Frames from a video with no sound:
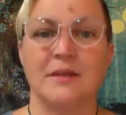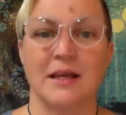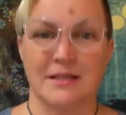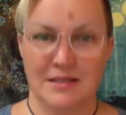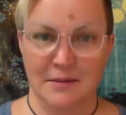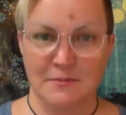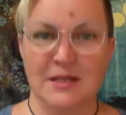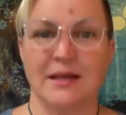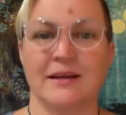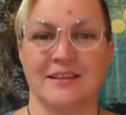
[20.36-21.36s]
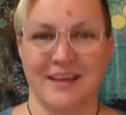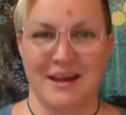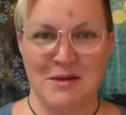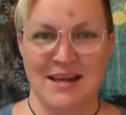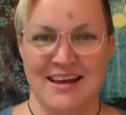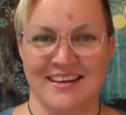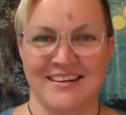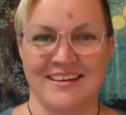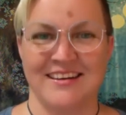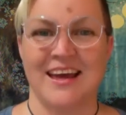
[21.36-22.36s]
accepting it, claiming it,
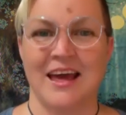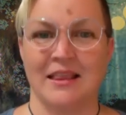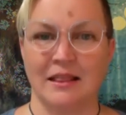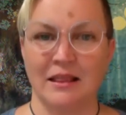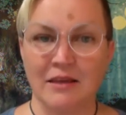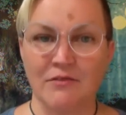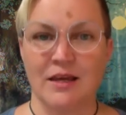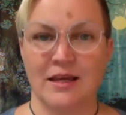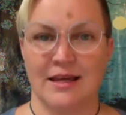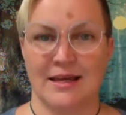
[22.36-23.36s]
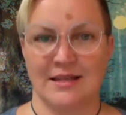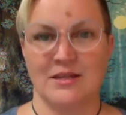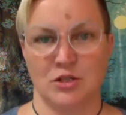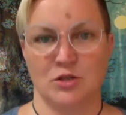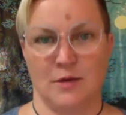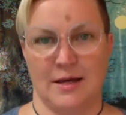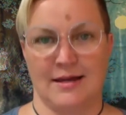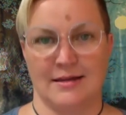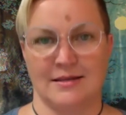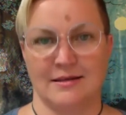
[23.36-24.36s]
and living into
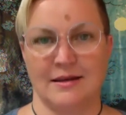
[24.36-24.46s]
it,